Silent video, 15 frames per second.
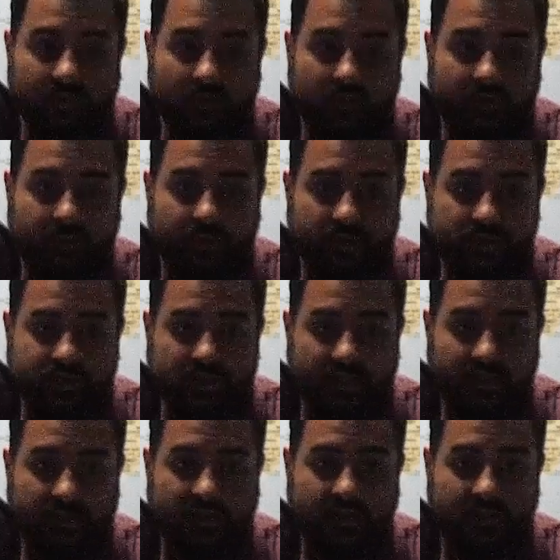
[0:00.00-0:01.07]
we
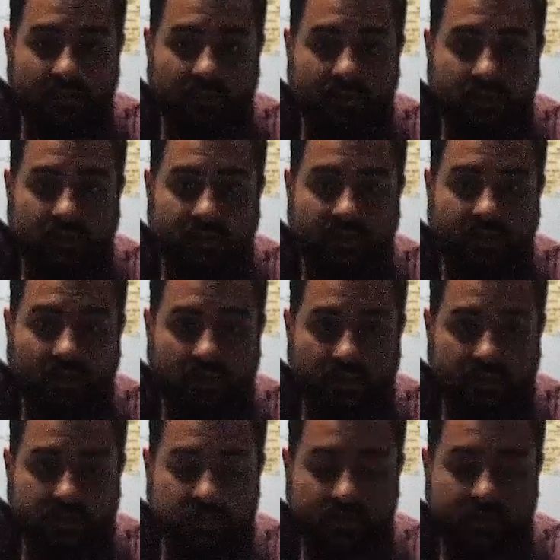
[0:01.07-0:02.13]
appreciate and we
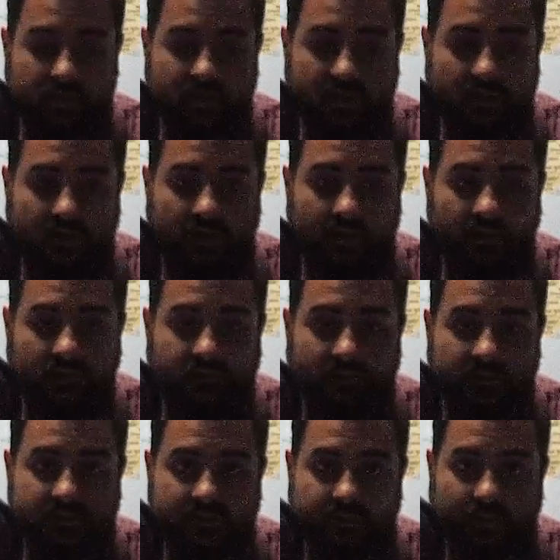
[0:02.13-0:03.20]
encourage uh, all of
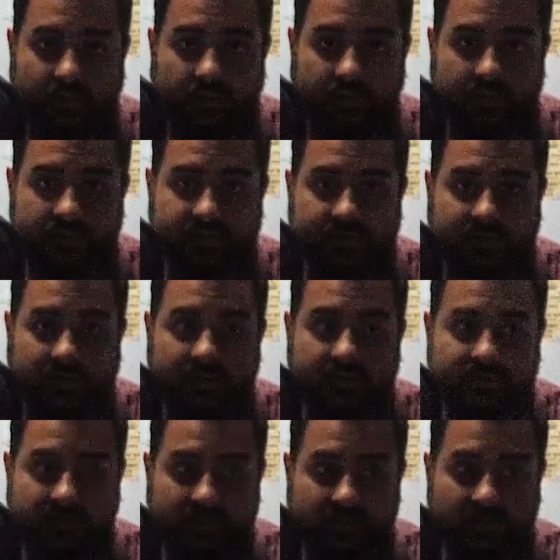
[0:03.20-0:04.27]
our supporters to
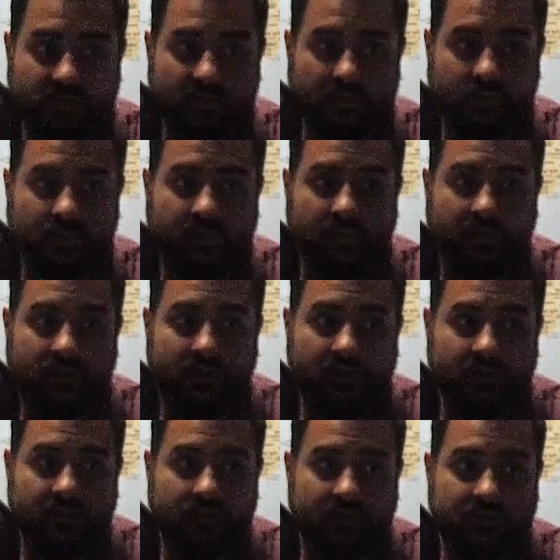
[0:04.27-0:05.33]
continue
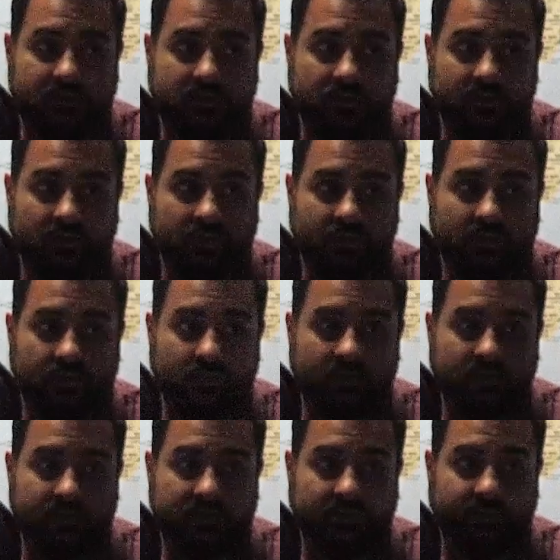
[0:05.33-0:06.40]
to
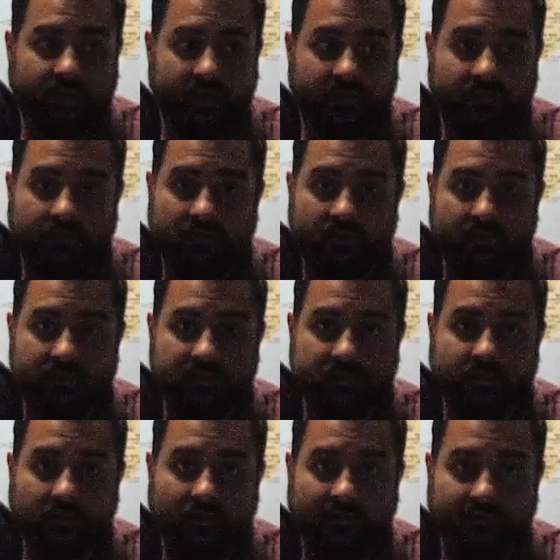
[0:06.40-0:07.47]
to pray for those
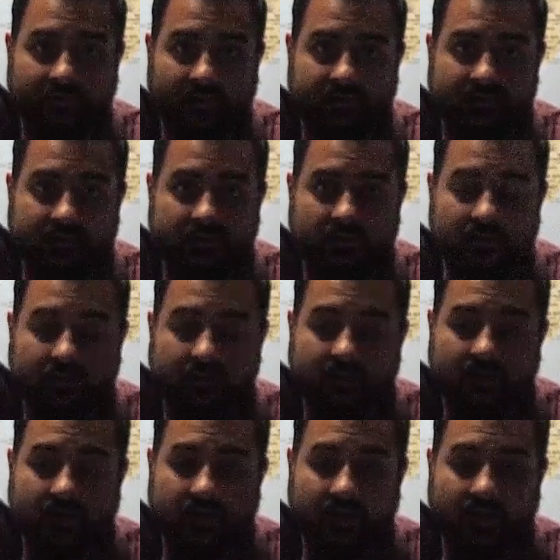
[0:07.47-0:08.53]
who are affected
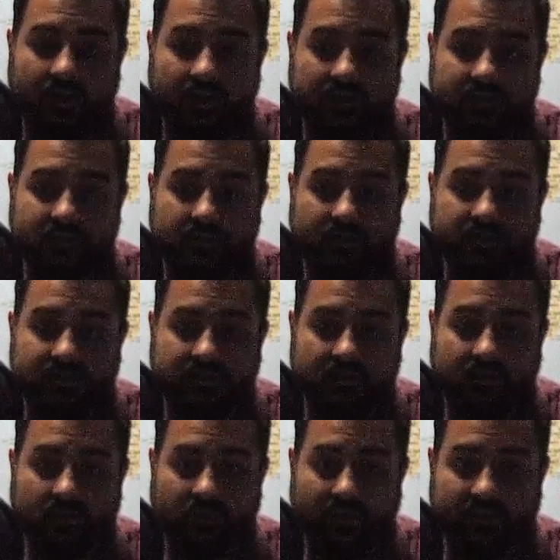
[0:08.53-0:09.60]
and to
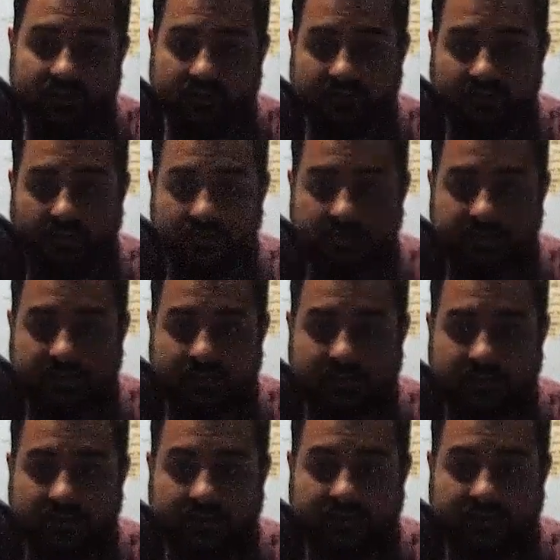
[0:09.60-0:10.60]
continue to raise your voices